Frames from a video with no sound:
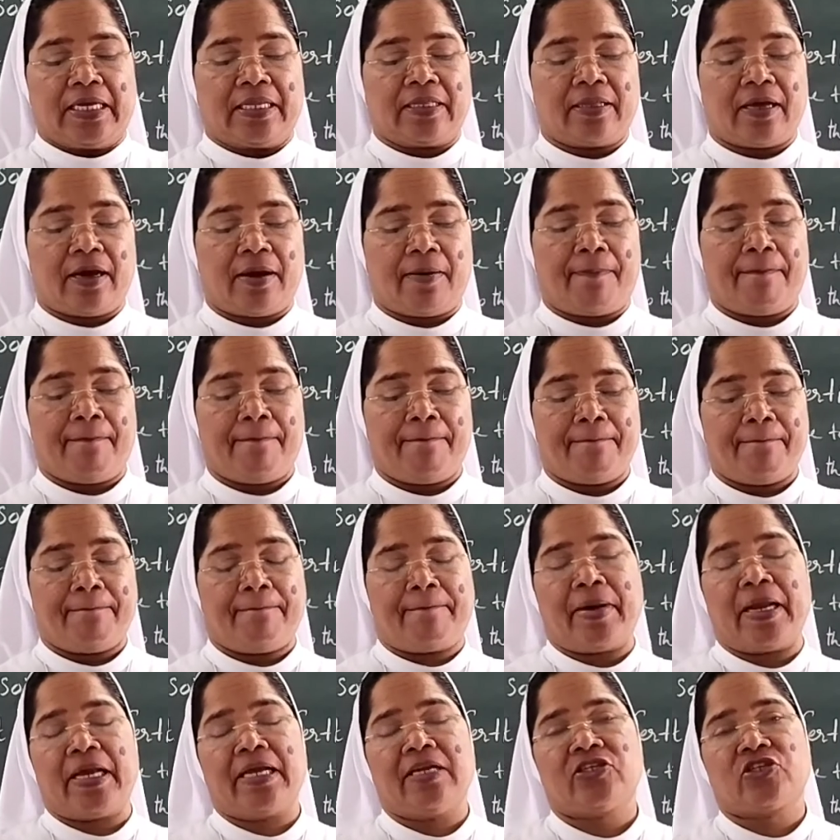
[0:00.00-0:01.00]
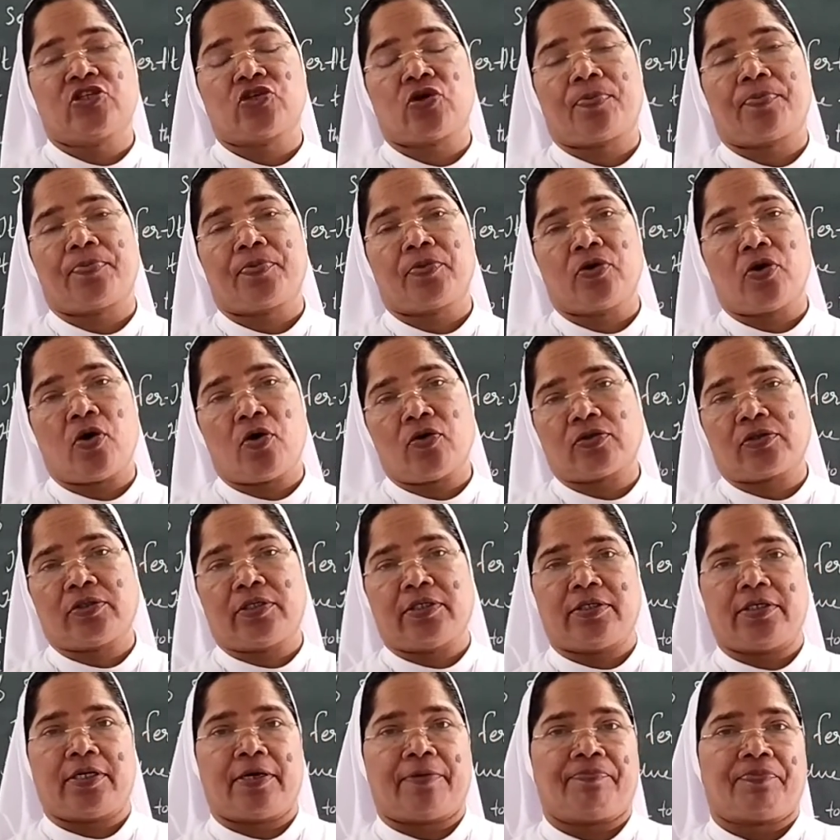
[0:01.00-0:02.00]
in the plains of
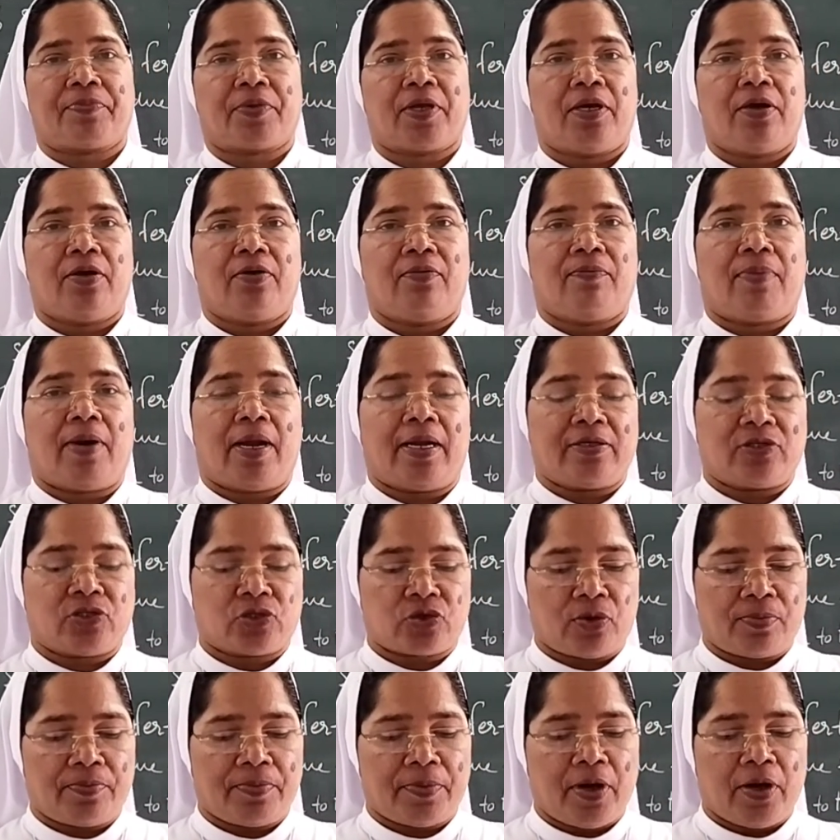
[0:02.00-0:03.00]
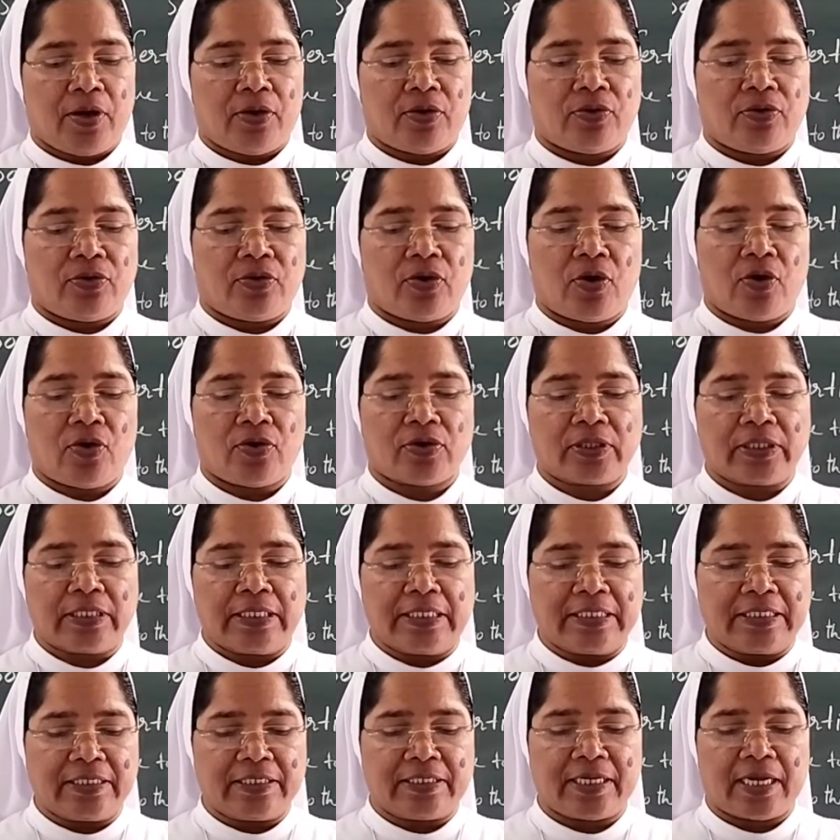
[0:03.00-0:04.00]
North India. Plains of
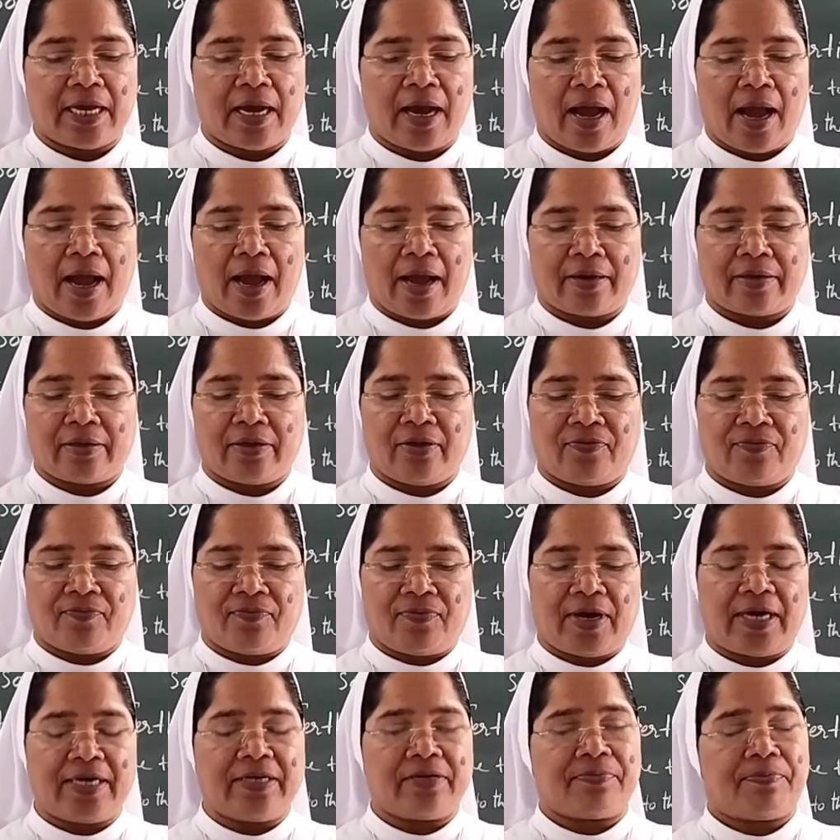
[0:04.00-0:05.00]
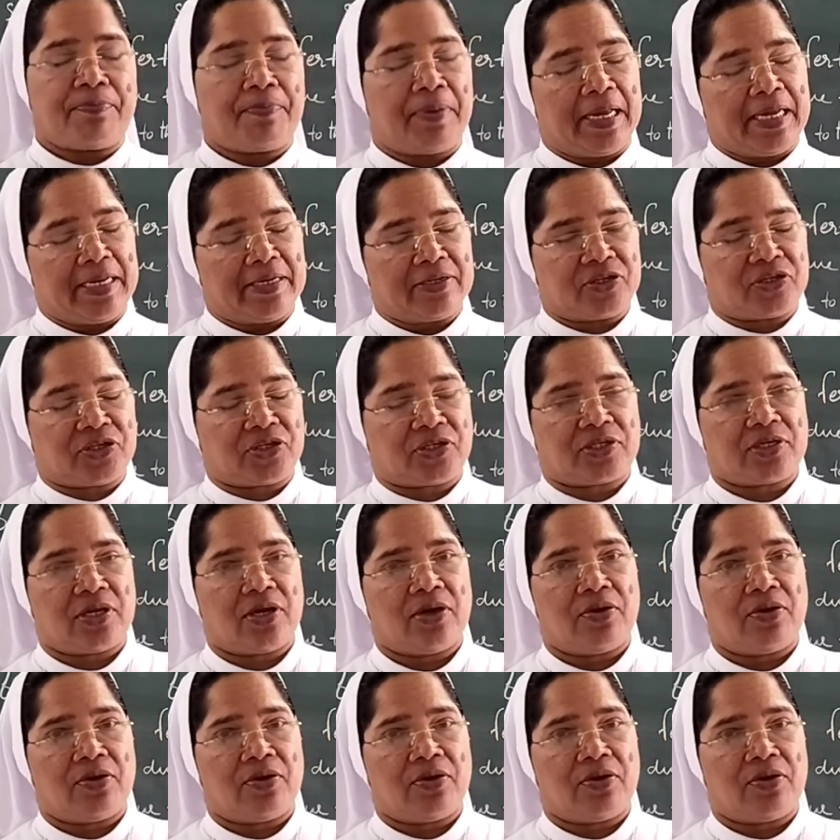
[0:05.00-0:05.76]
North India and the flood plains